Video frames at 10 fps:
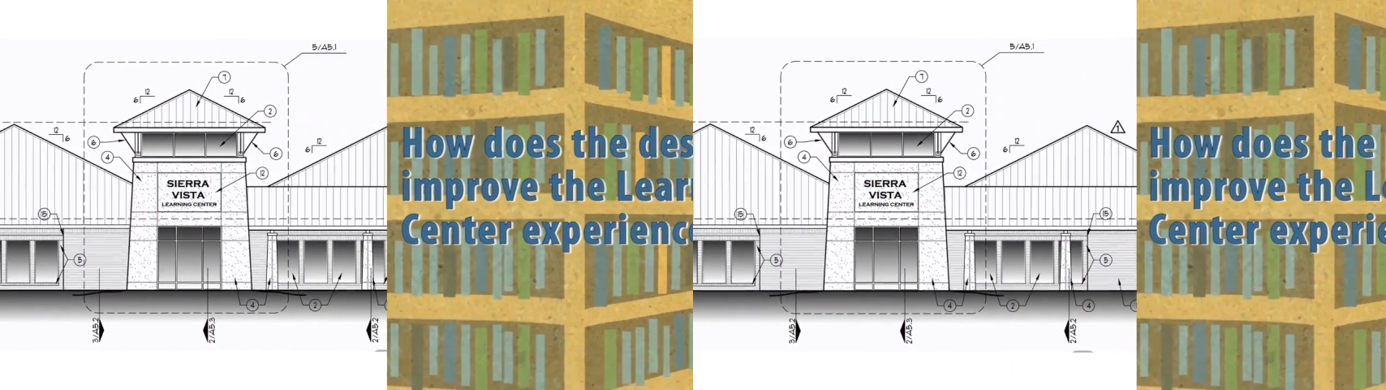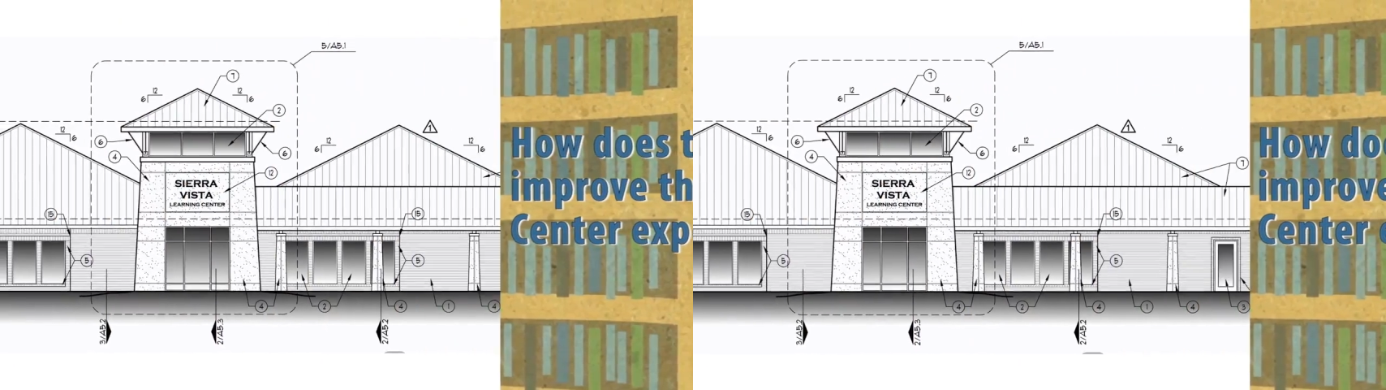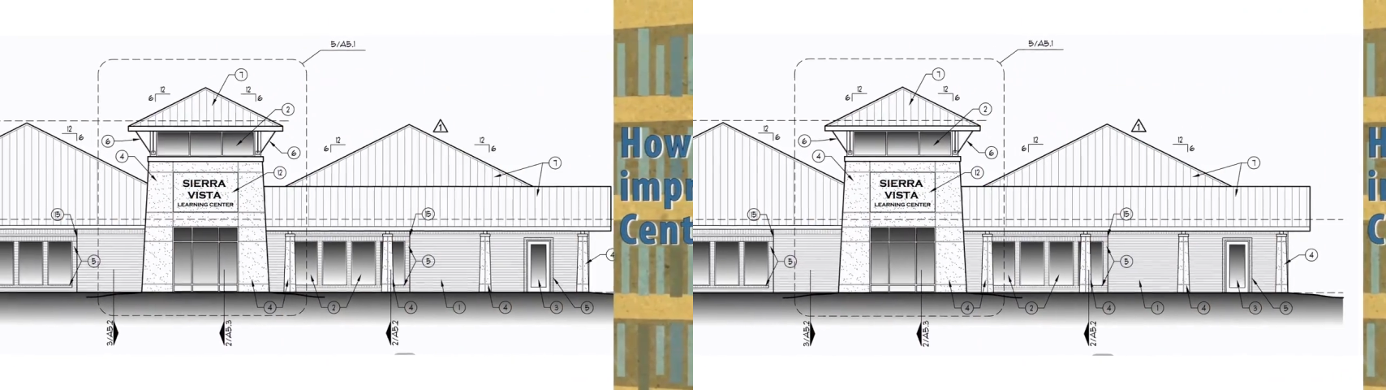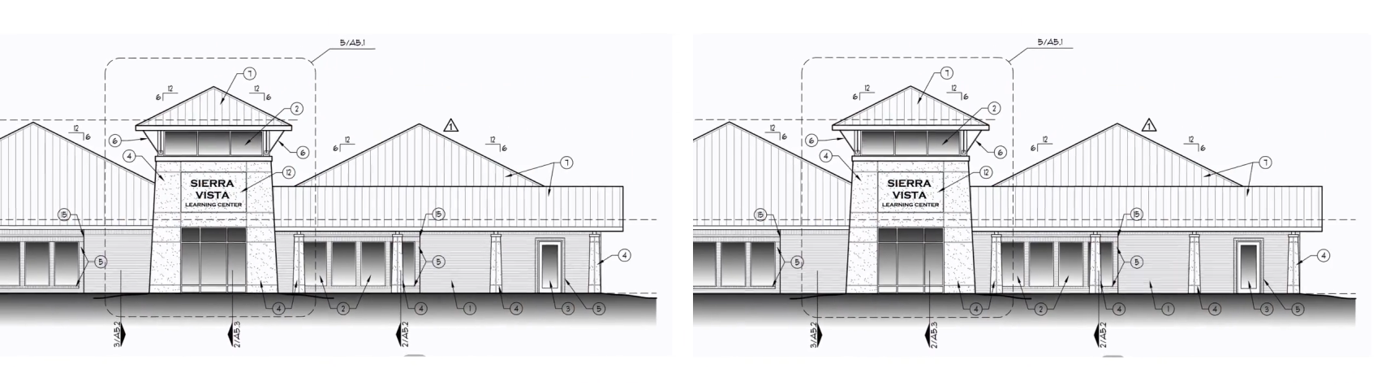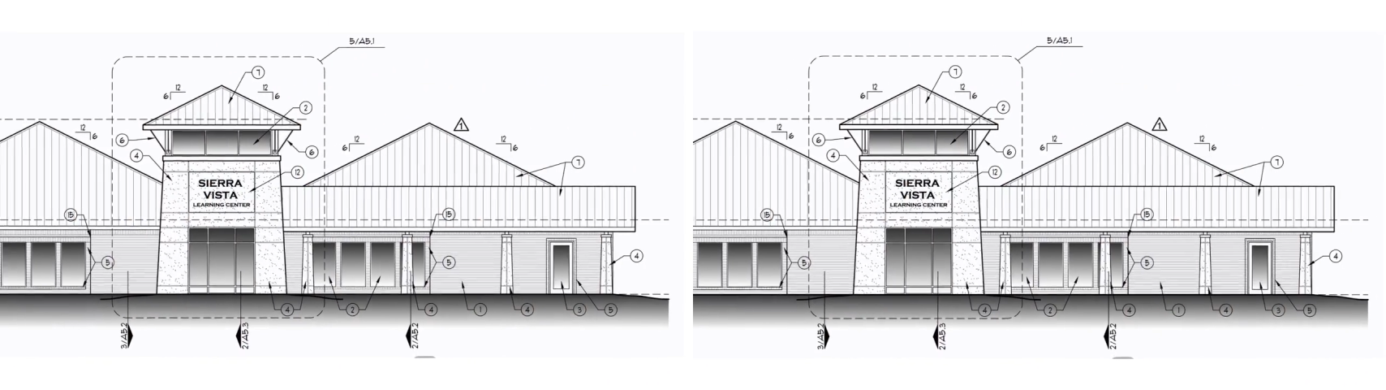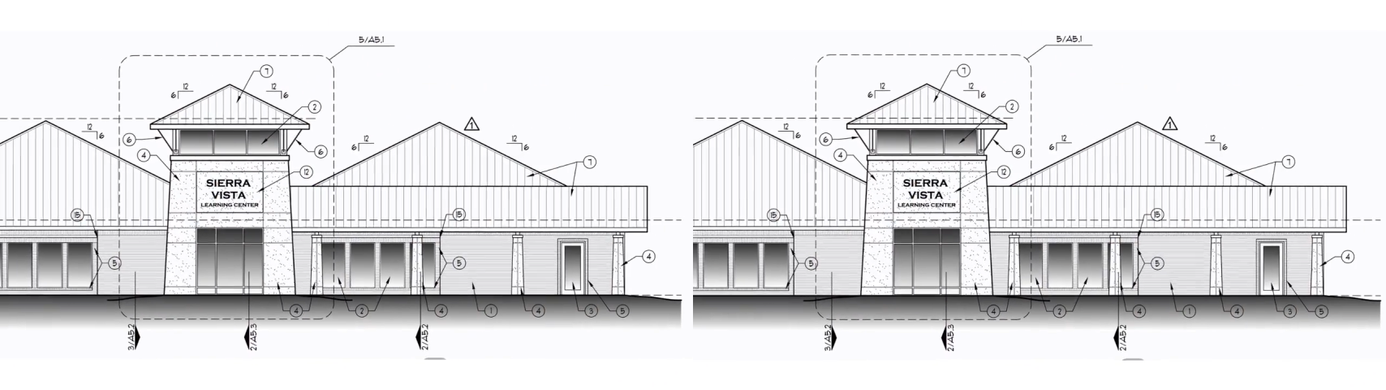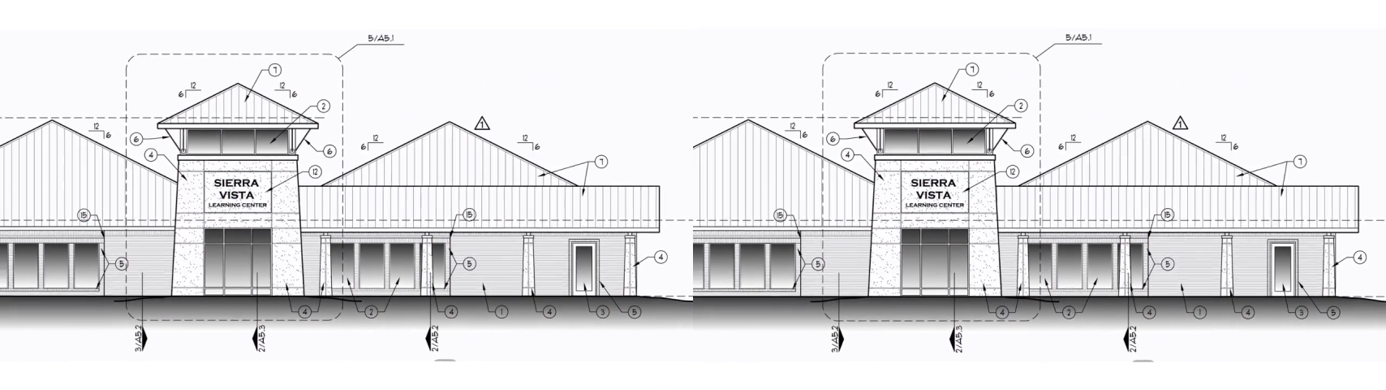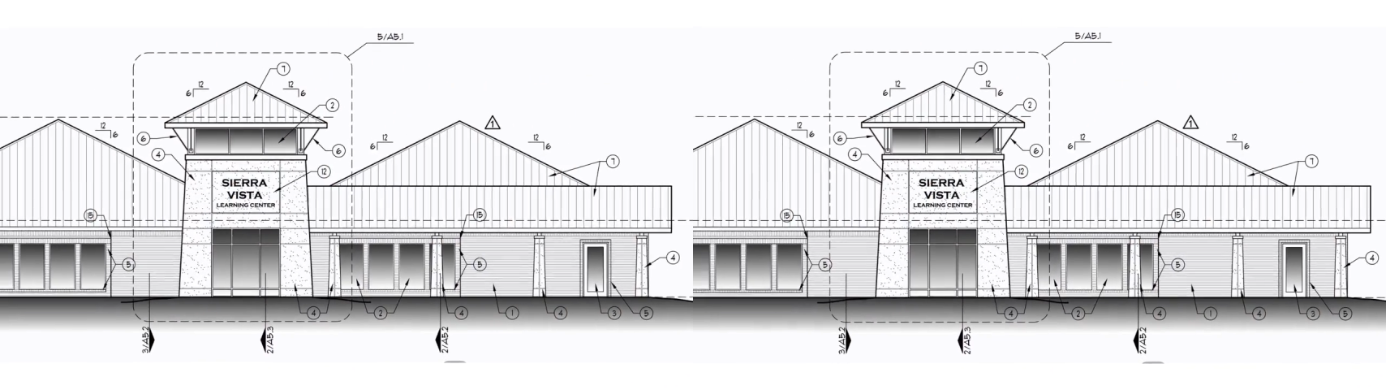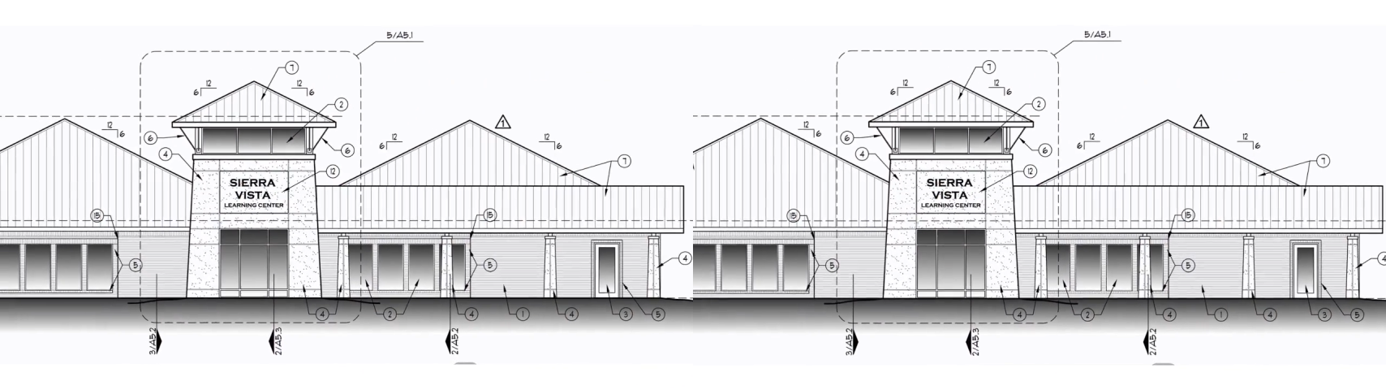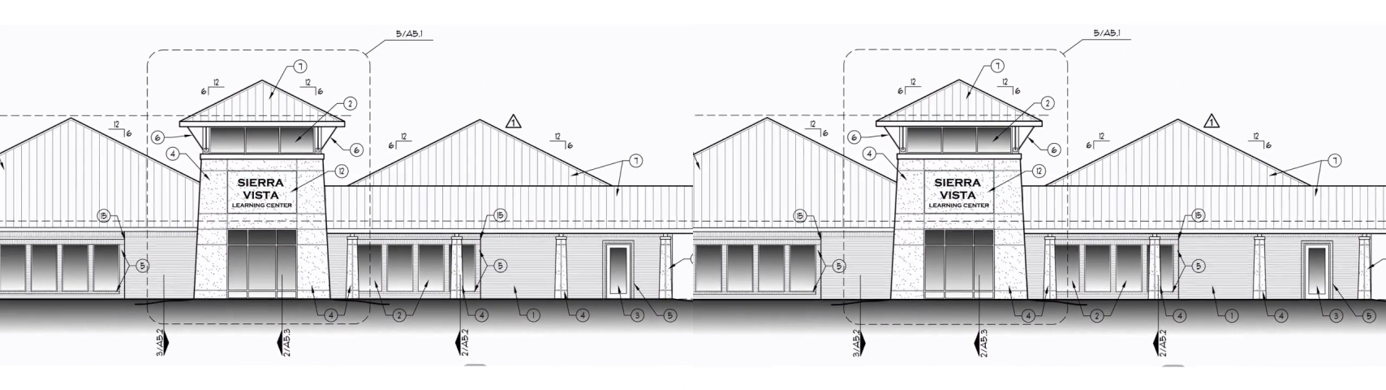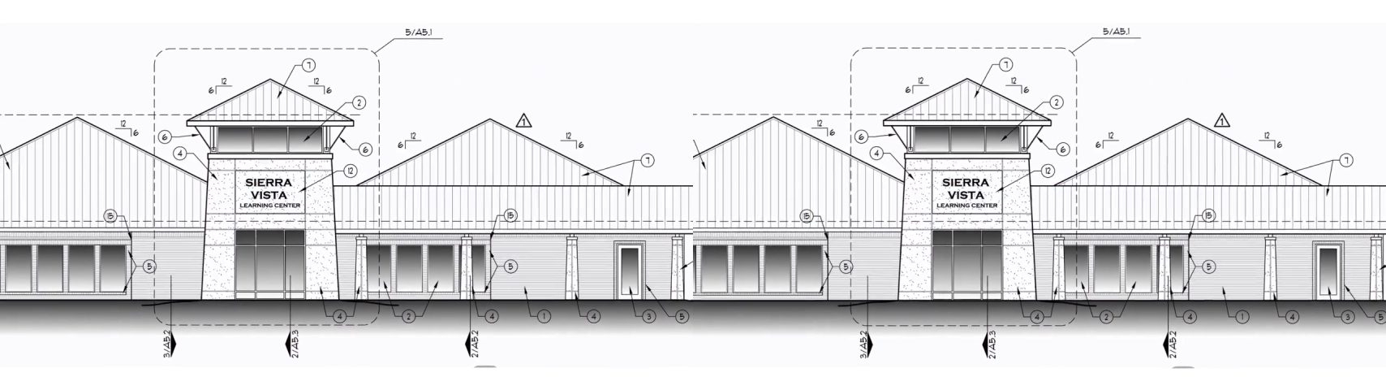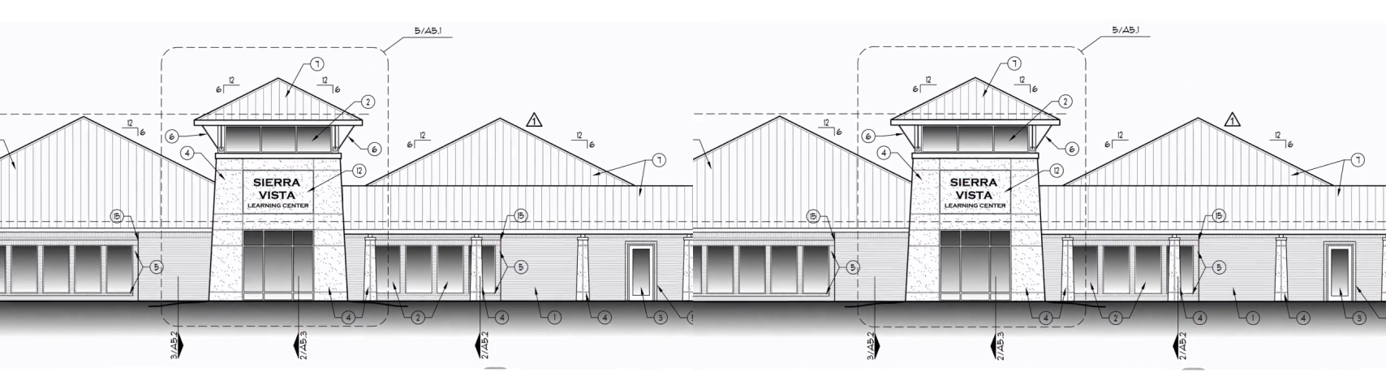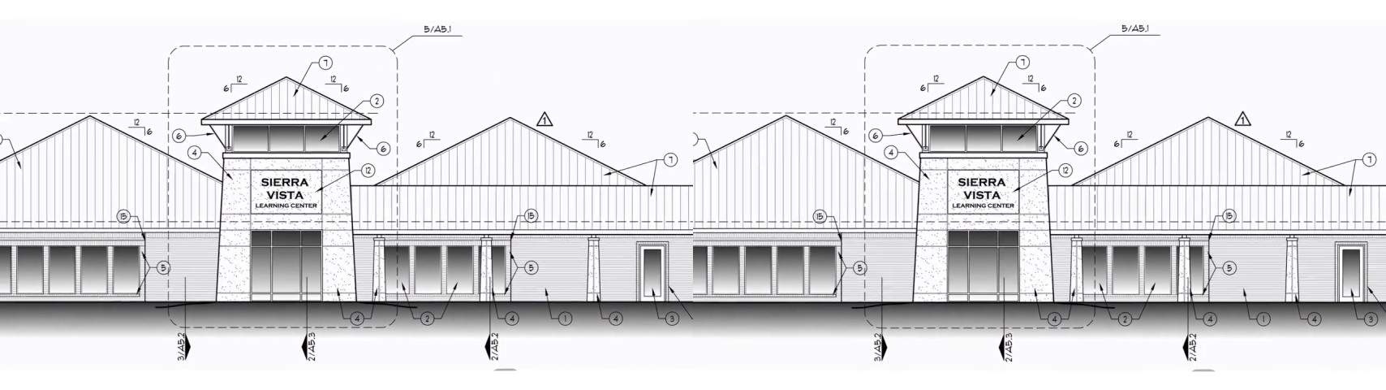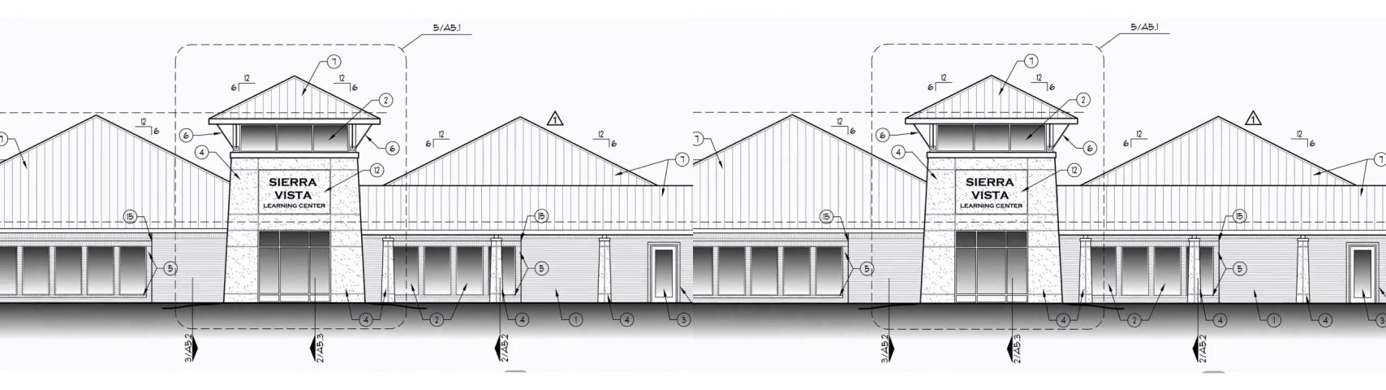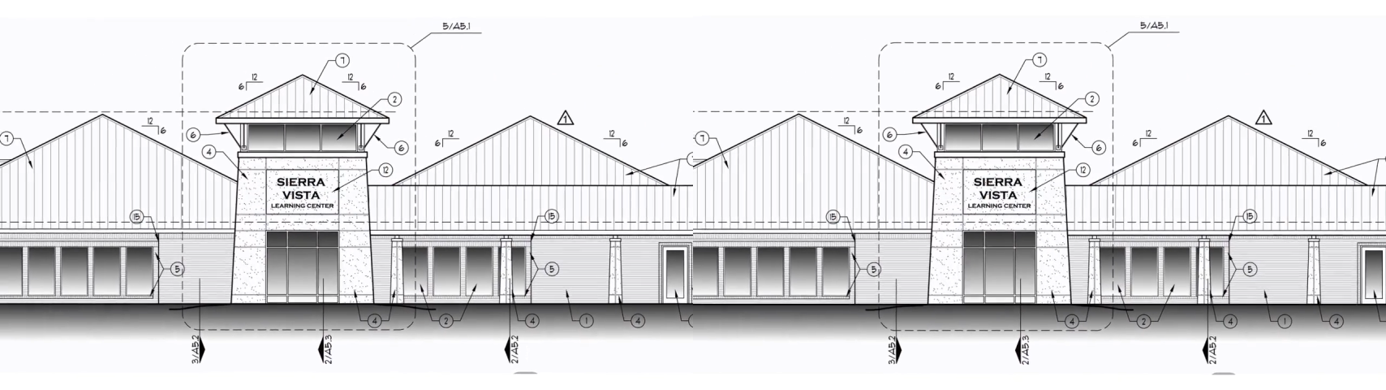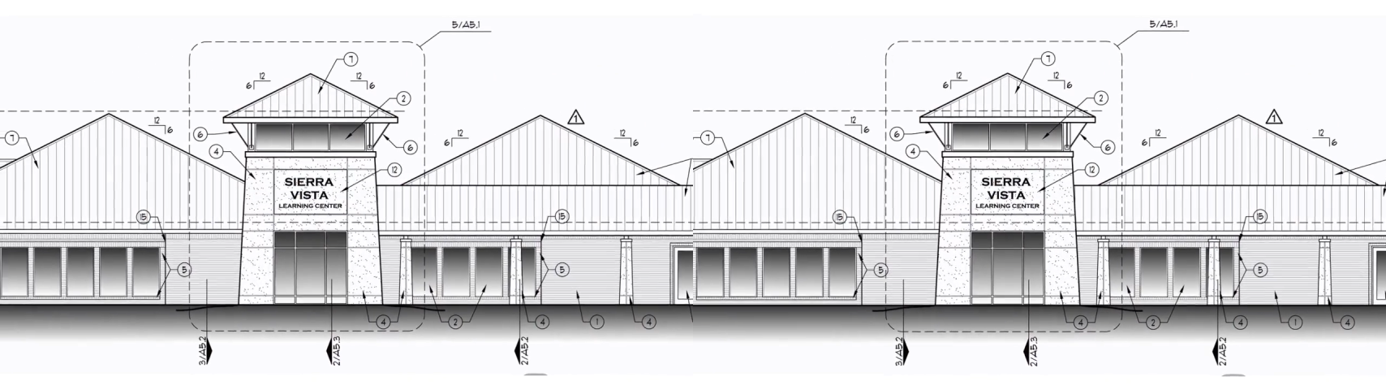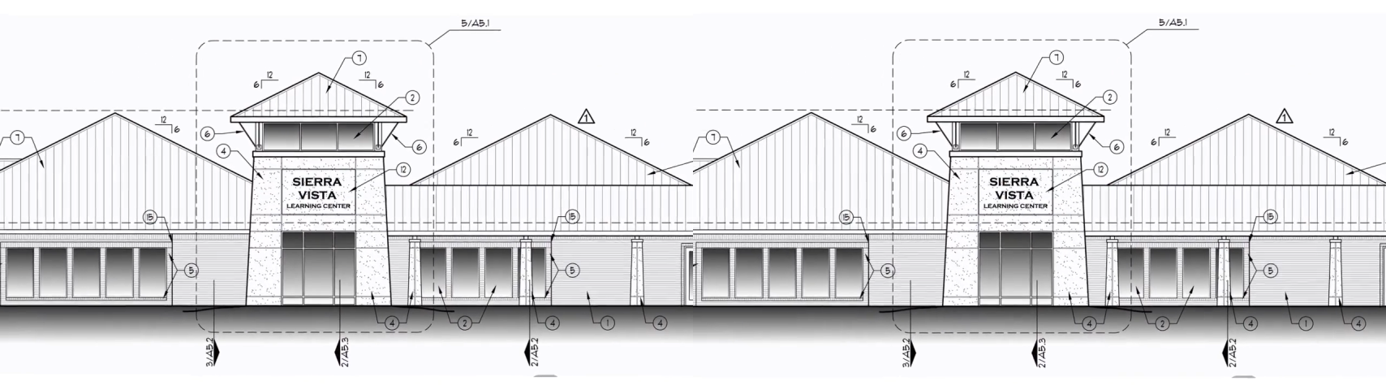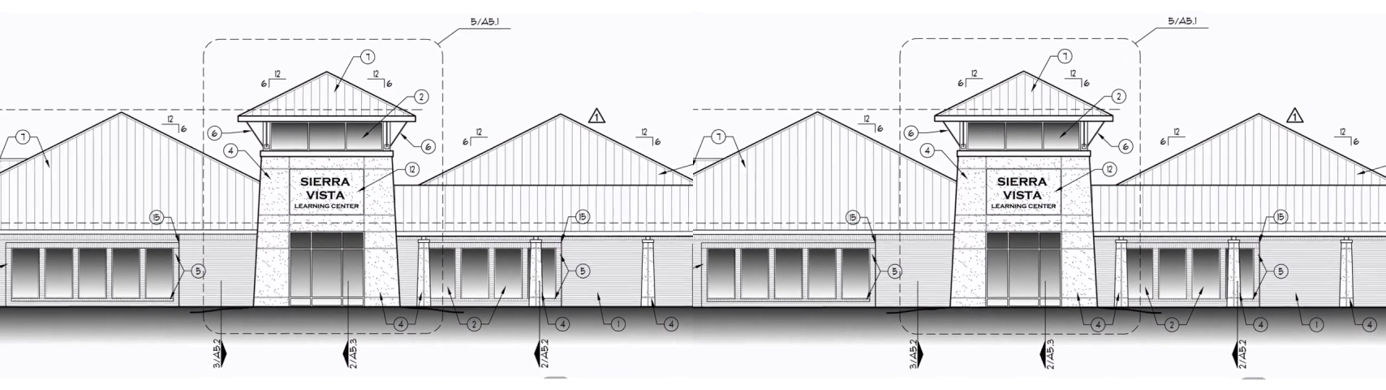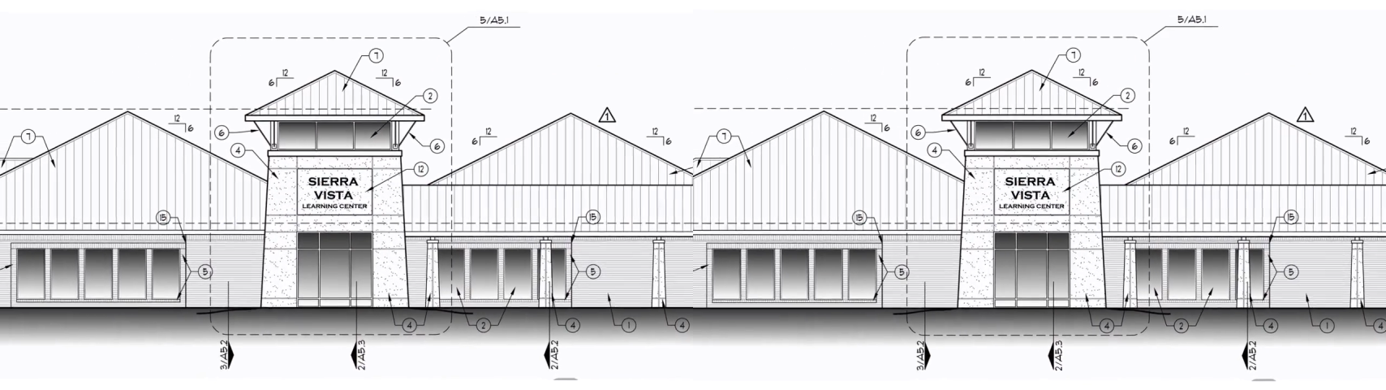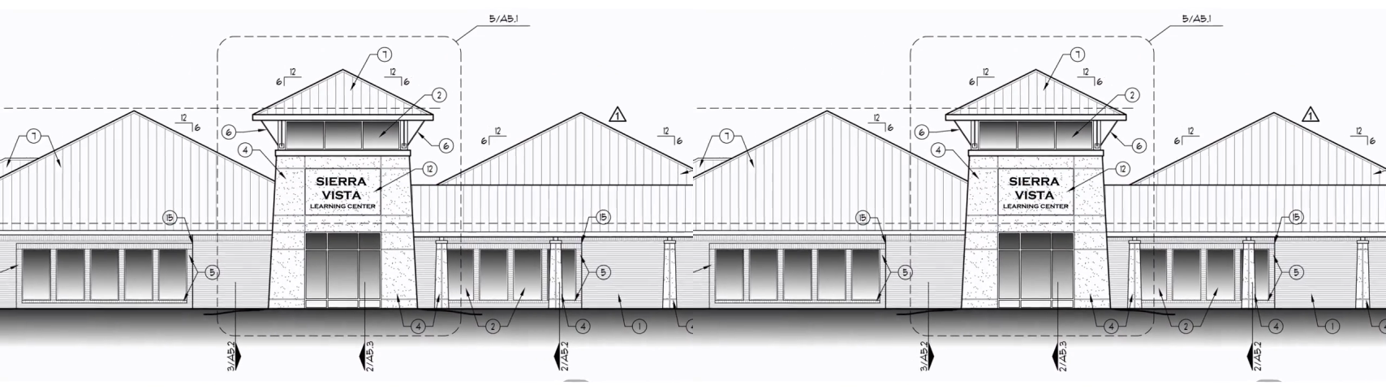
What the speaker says: (no speaker visible)